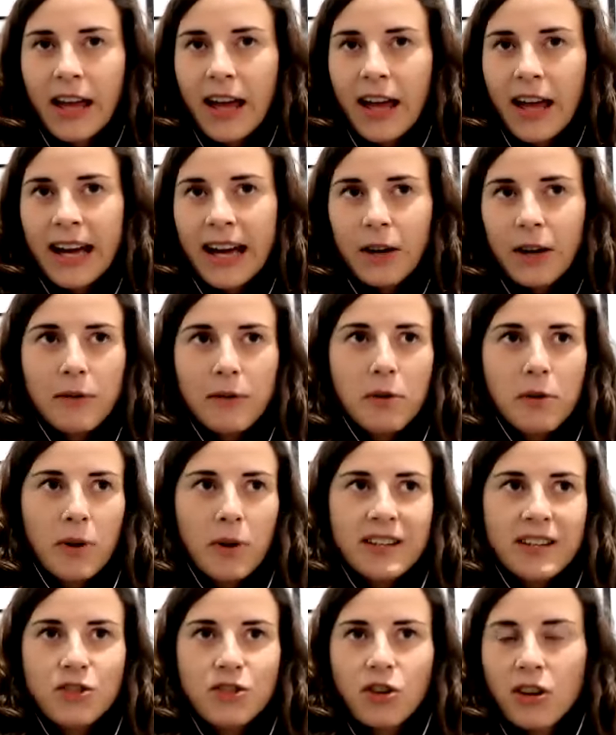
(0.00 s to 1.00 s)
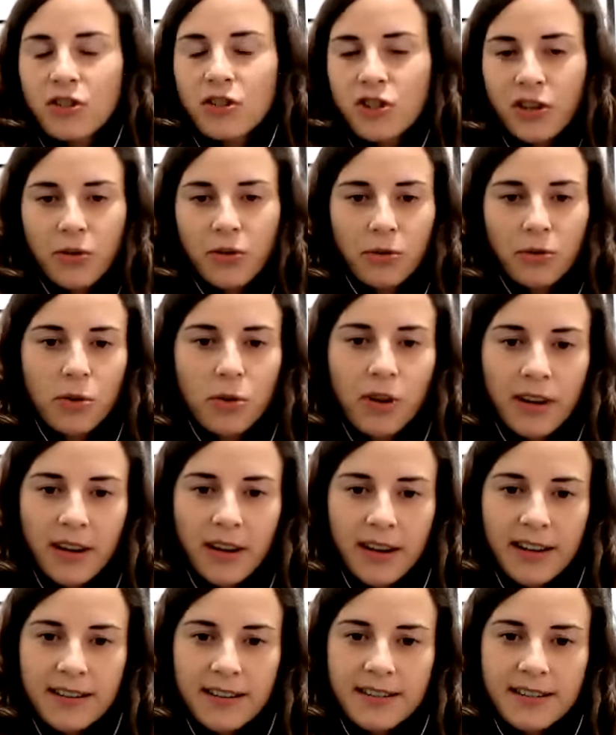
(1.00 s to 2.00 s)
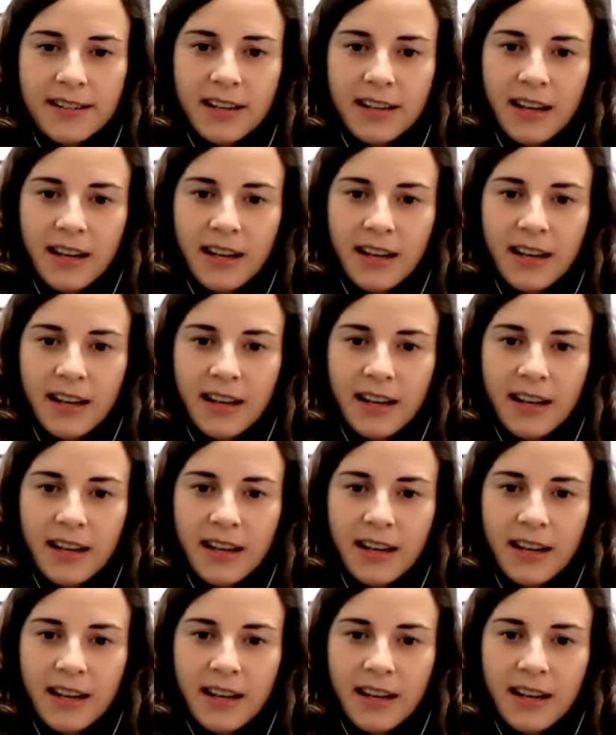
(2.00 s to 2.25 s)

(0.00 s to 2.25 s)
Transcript: however we're structured or organized